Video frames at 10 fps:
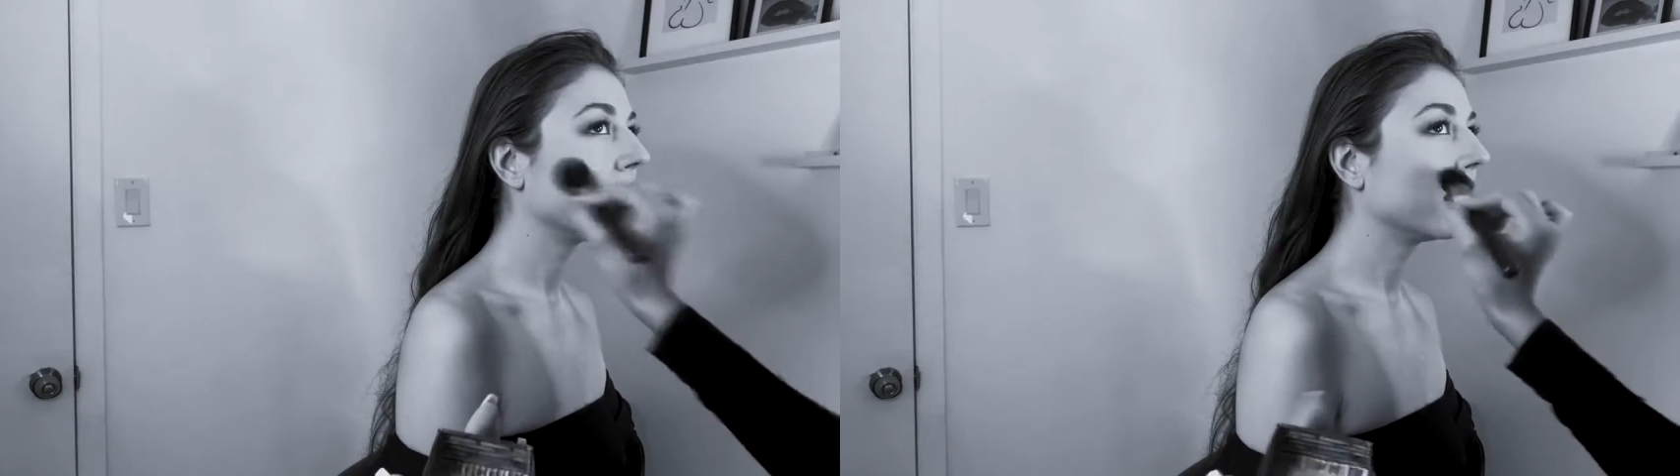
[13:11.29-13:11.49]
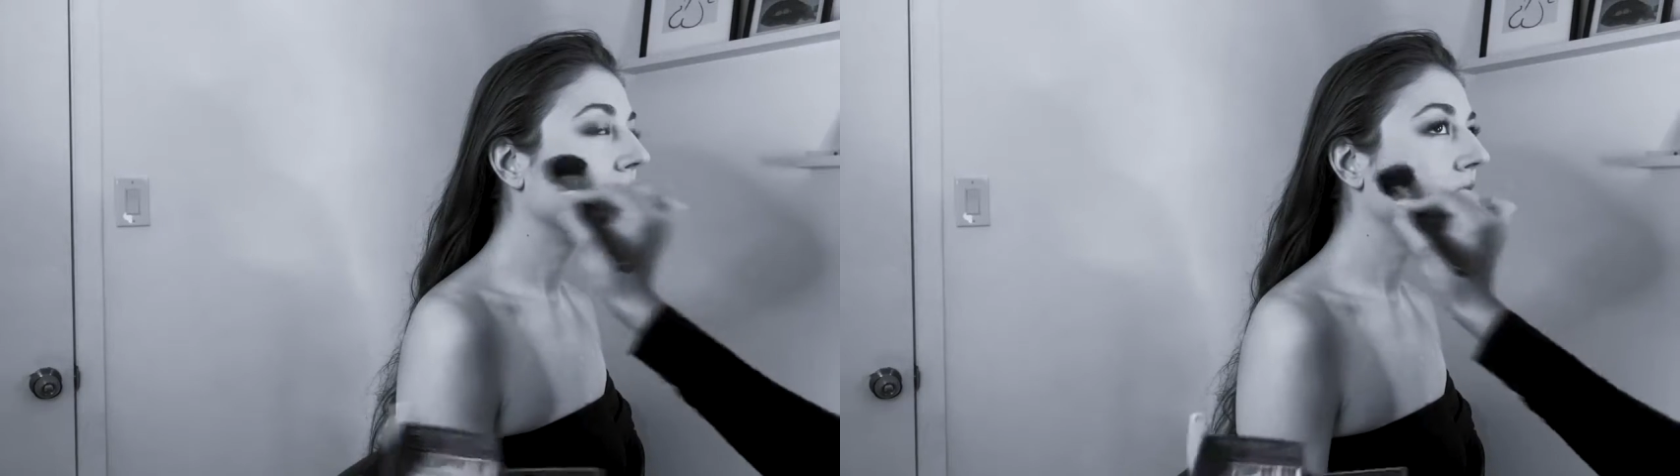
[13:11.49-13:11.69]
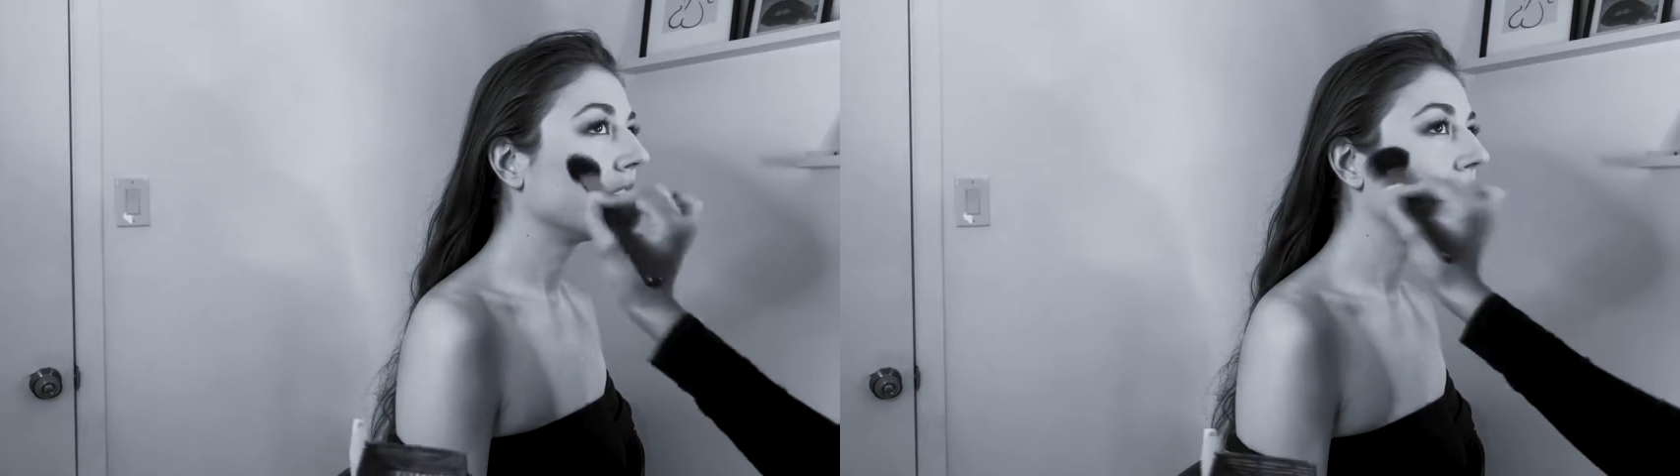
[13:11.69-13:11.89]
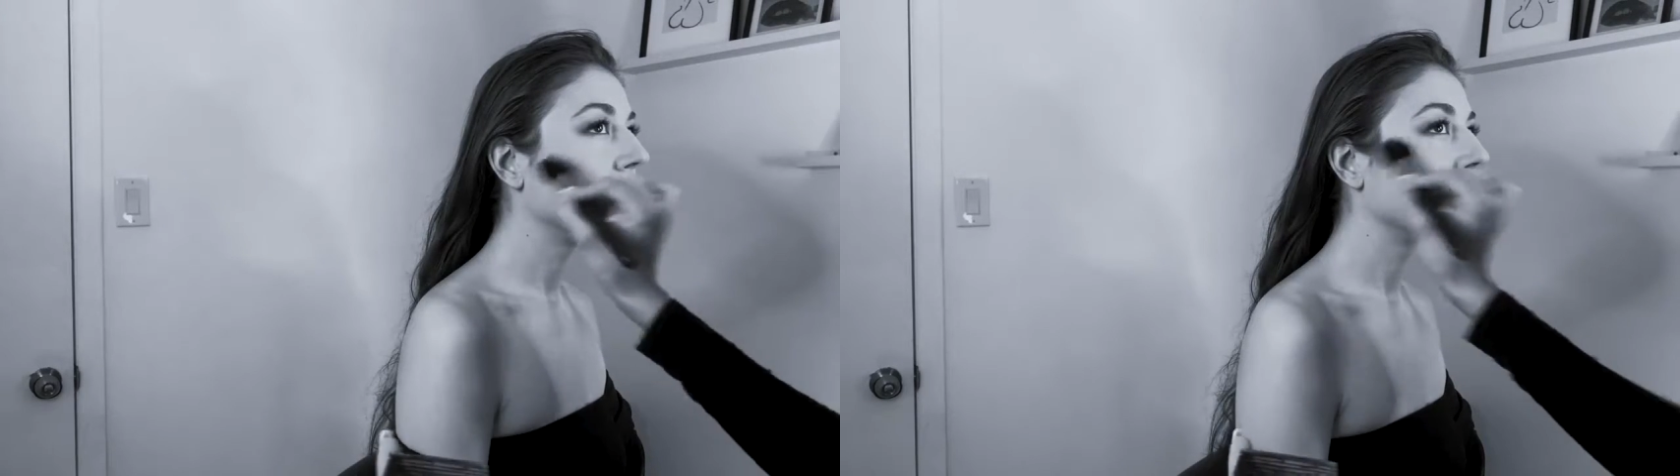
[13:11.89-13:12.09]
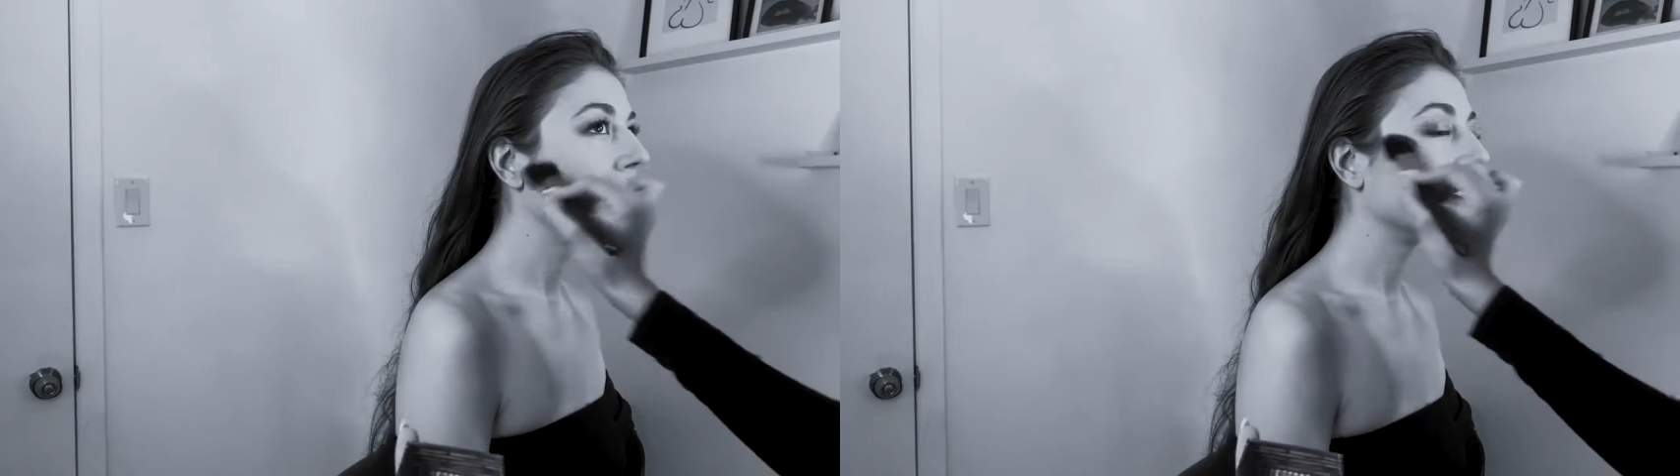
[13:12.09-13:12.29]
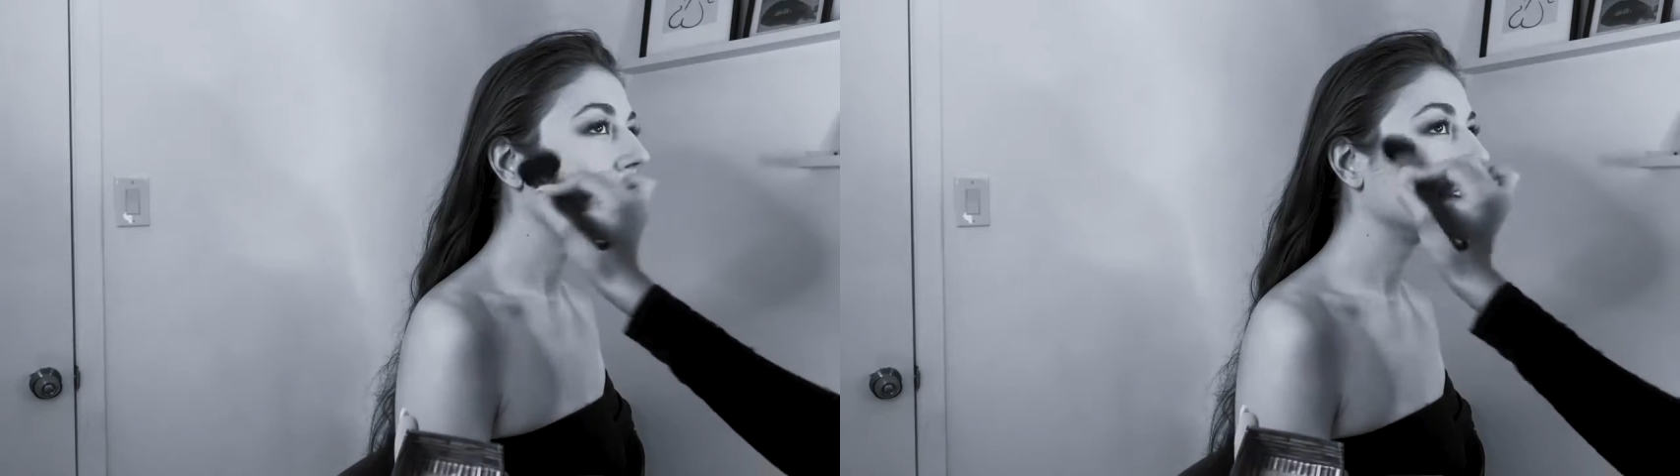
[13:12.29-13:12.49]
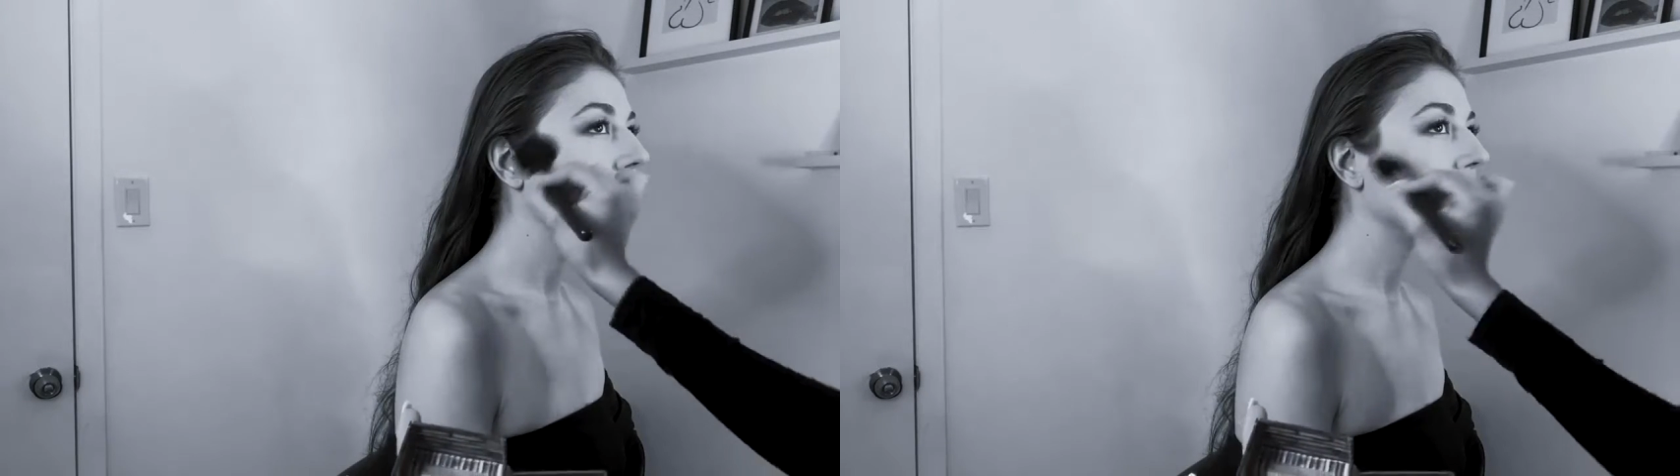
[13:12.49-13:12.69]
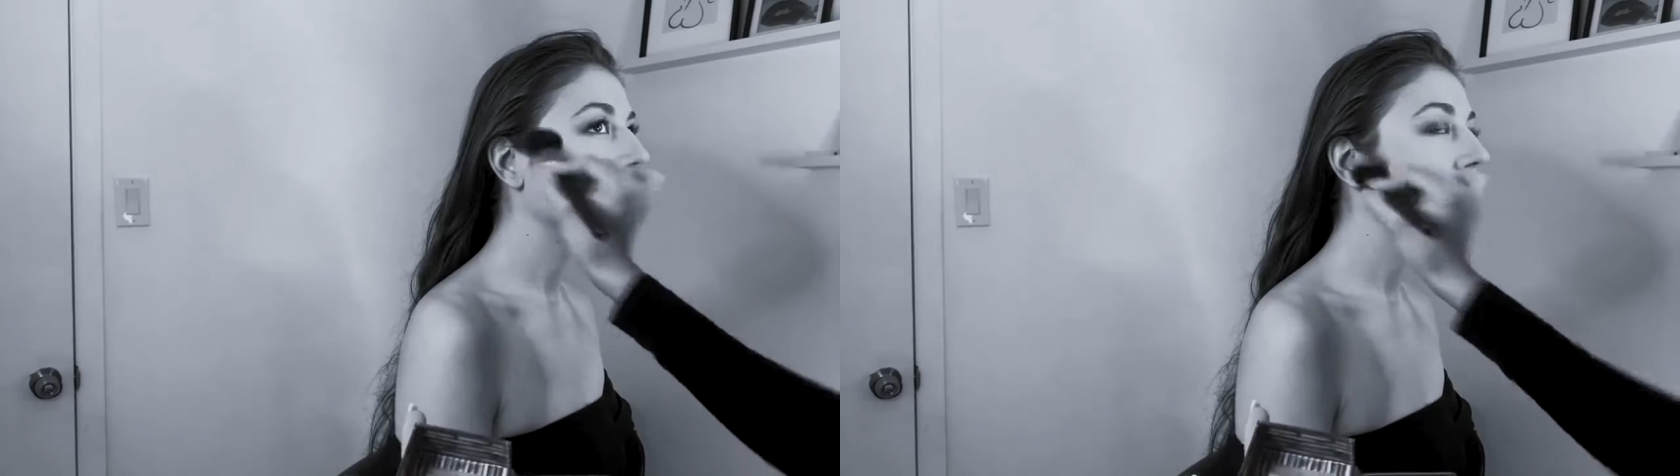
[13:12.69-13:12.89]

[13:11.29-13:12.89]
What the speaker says: and I have all the stuff for it,